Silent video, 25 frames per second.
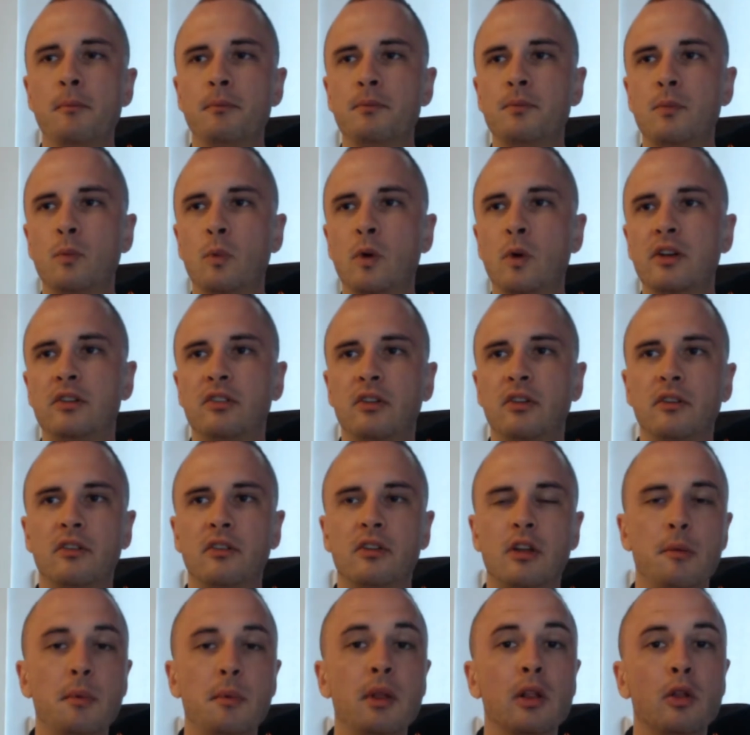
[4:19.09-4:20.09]
which is
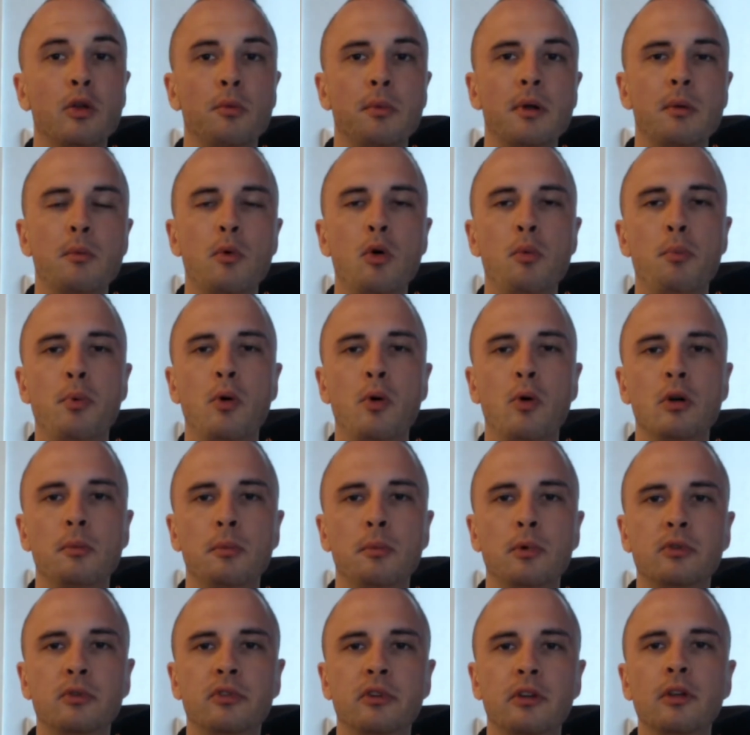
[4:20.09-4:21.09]
going to be a little bit more
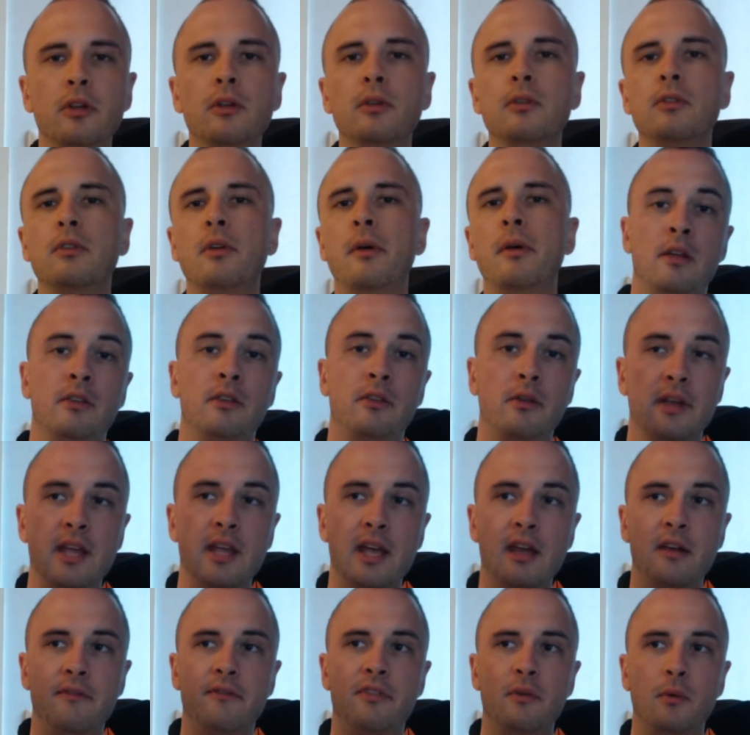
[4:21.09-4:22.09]
portable to use. So
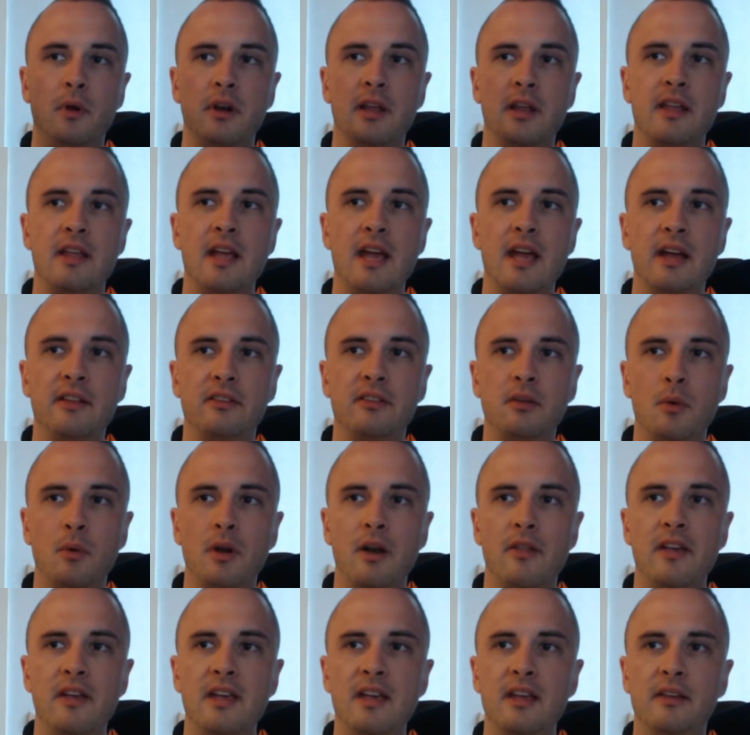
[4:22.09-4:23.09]
again, if you want to get your hands on one
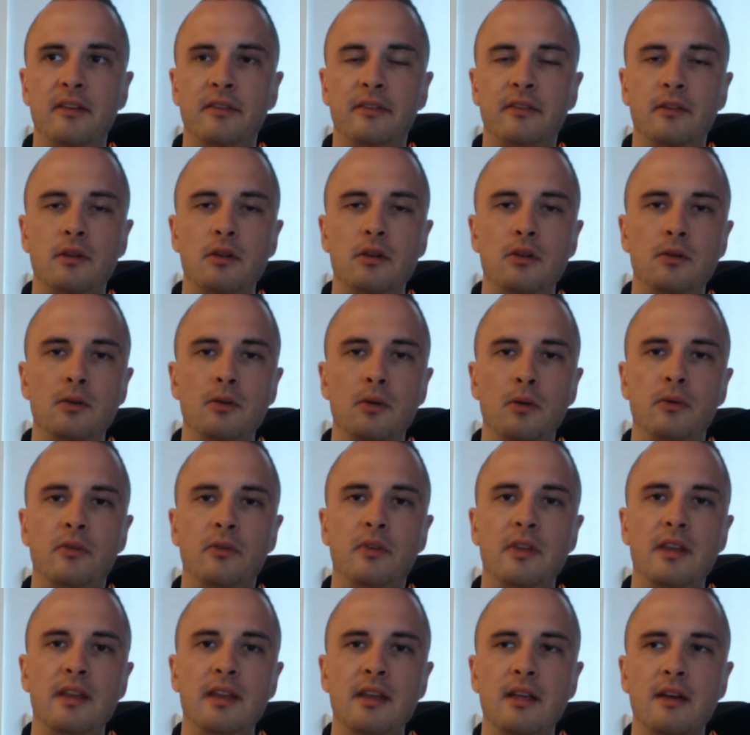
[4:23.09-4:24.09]
of these, use
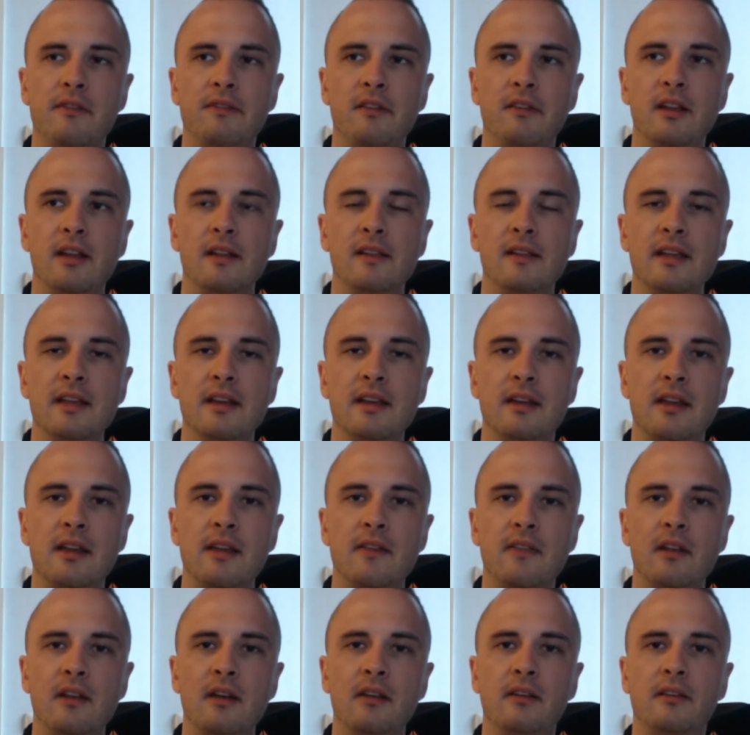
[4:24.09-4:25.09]
the affiliate link
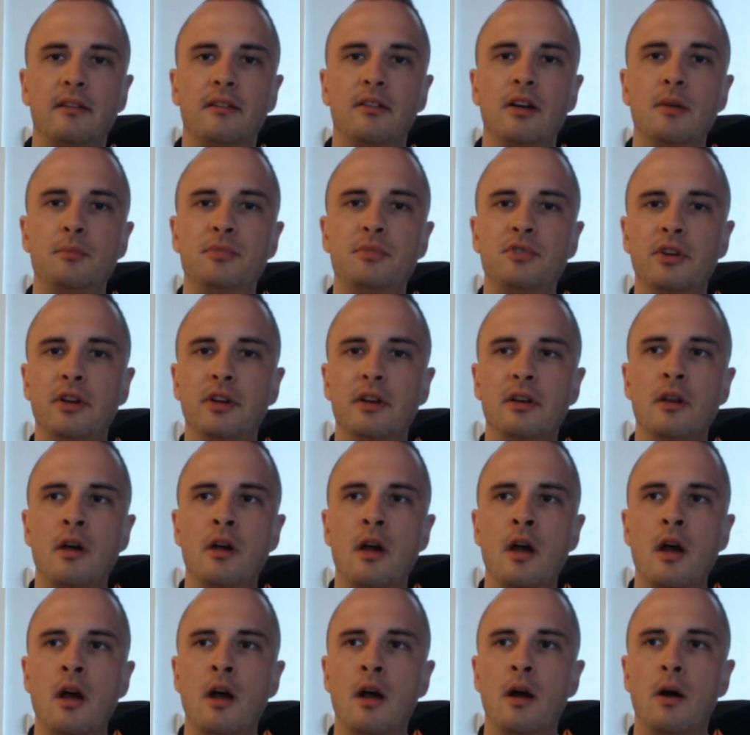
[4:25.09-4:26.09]
in the description,
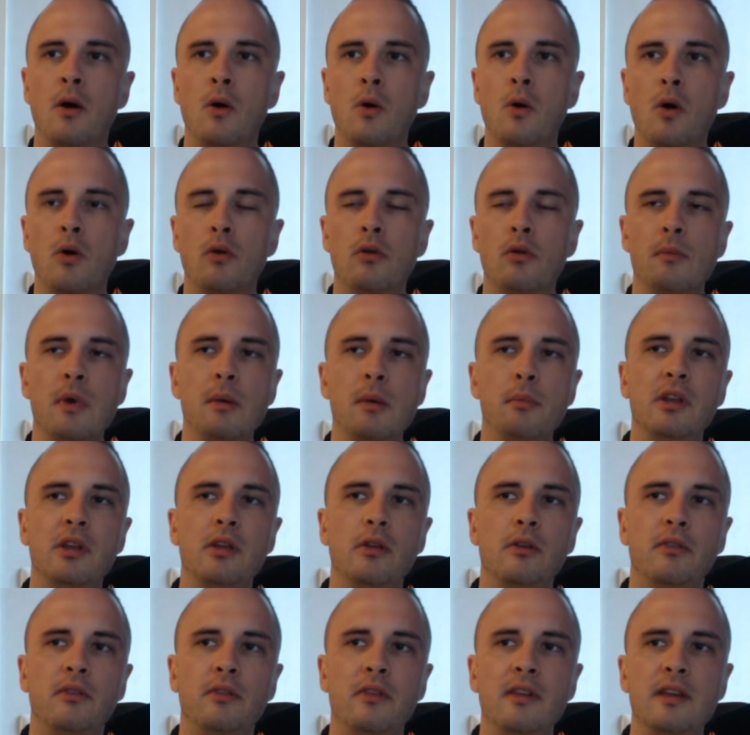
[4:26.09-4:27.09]
or remember to
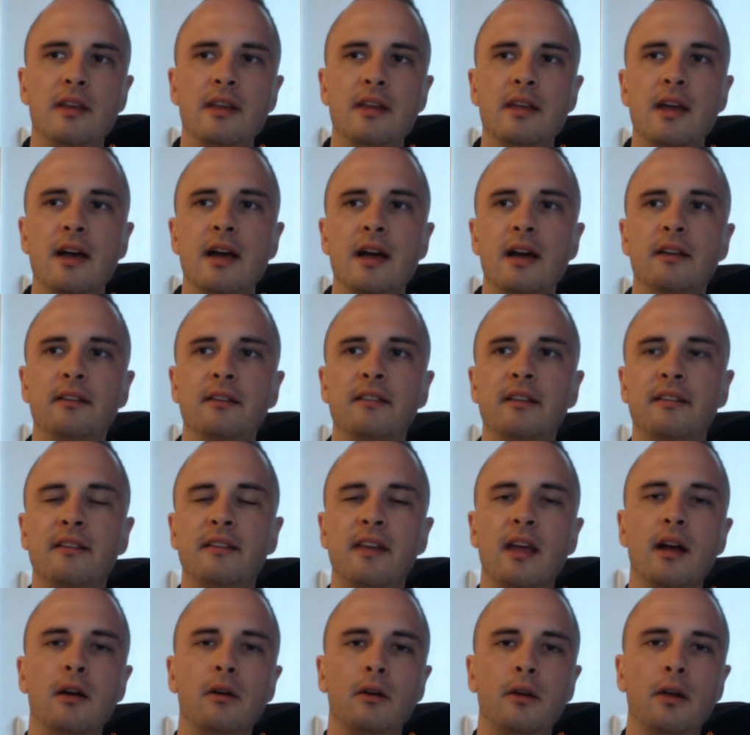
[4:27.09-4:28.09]
use the
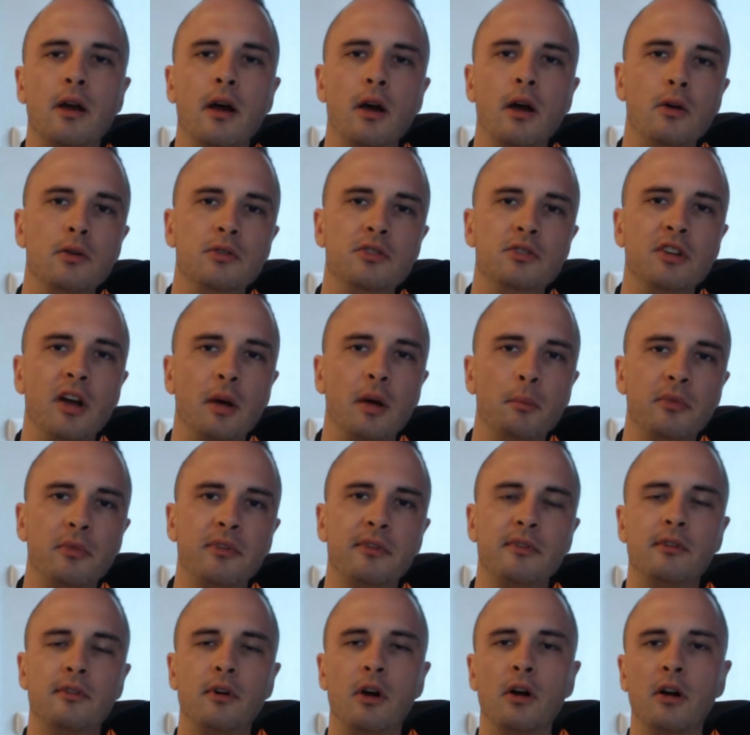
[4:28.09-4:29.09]
discount code
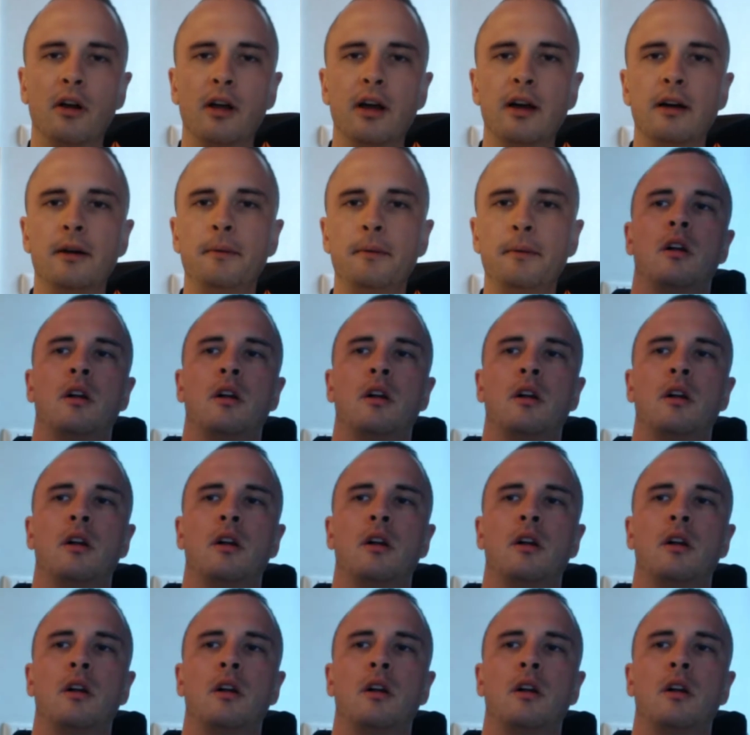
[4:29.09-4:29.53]
JUMPSTRONGER.